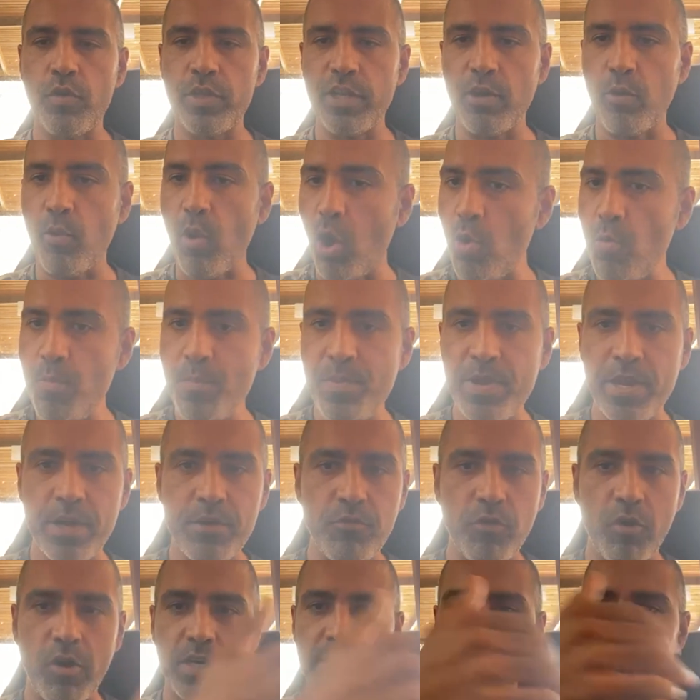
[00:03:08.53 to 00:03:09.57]
opioid
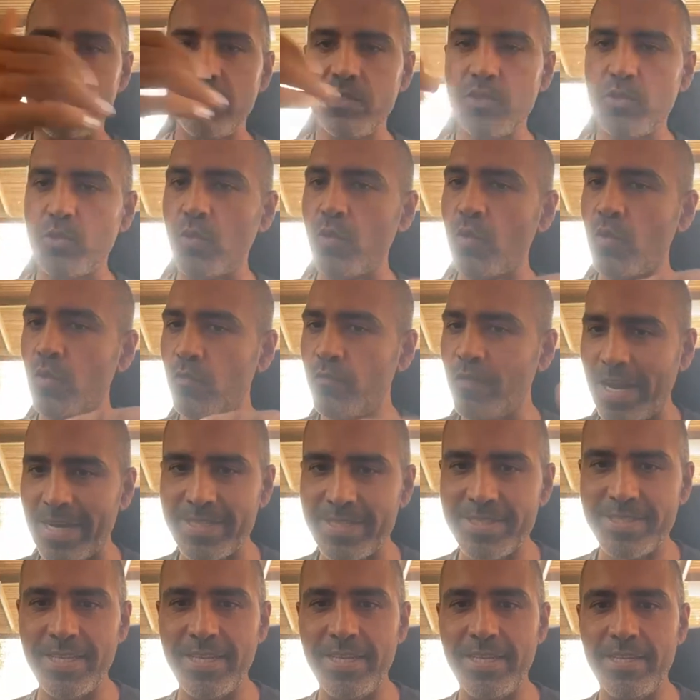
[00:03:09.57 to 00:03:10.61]
crisis or
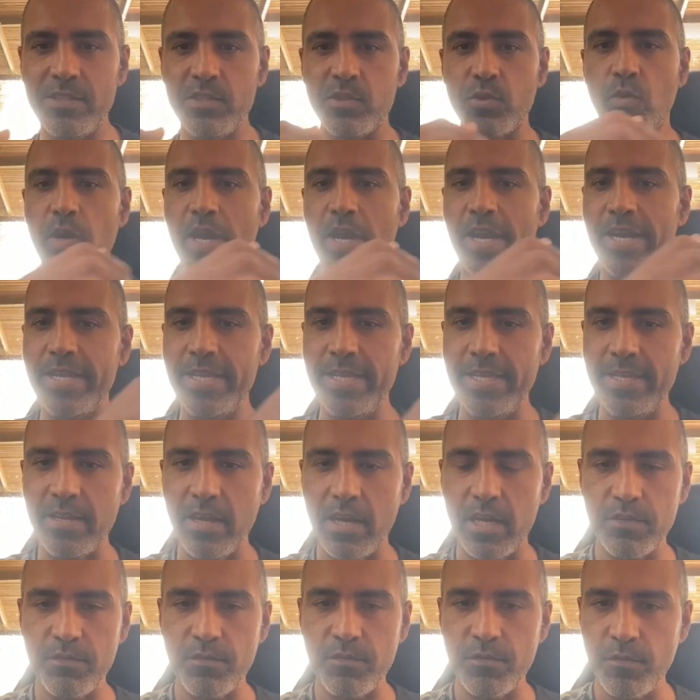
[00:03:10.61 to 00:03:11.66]
vaccines or any
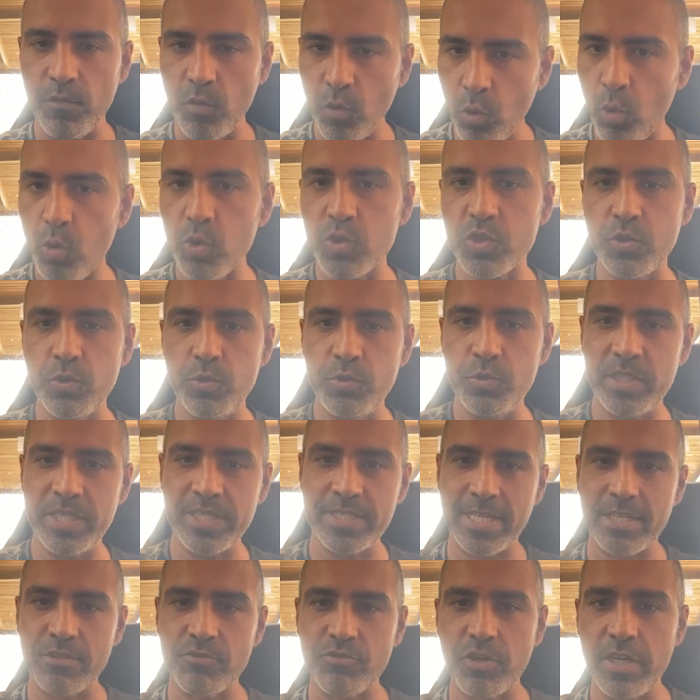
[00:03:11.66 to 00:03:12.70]
kind of lawsuits,
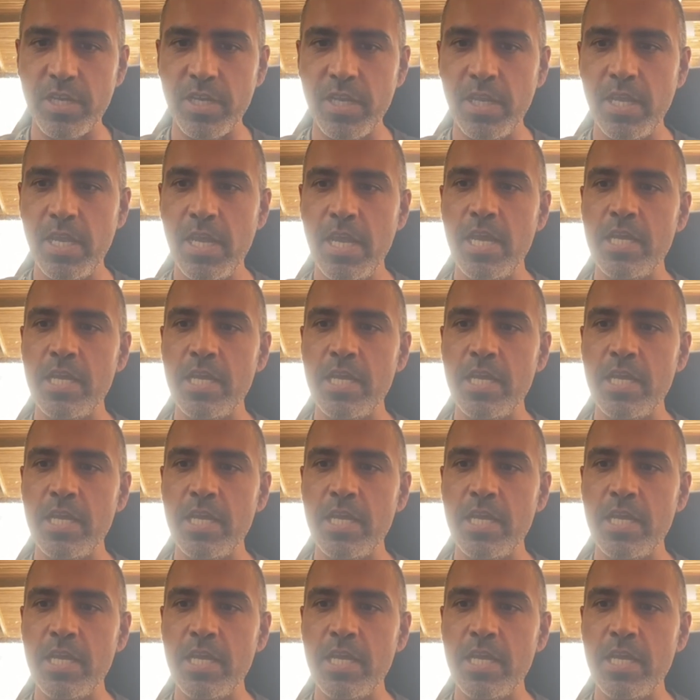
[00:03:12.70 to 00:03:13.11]
etc.